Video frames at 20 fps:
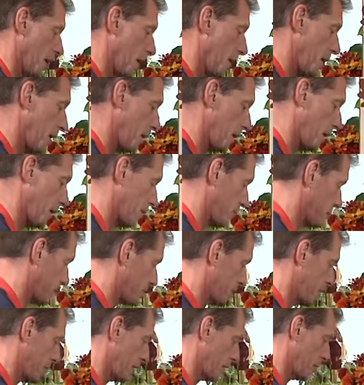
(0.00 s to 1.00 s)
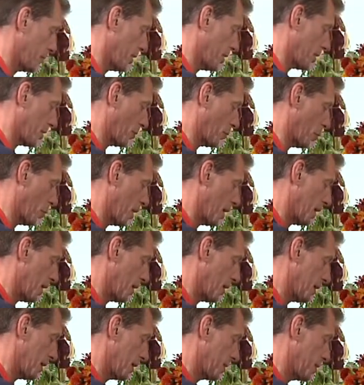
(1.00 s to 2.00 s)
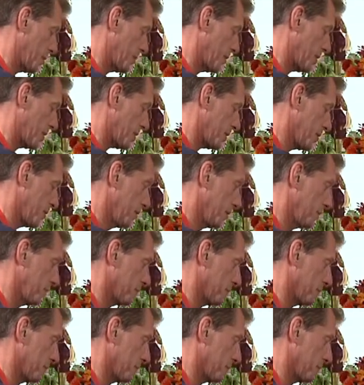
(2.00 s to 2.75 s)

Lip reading: and we'll take and make a well in the middle.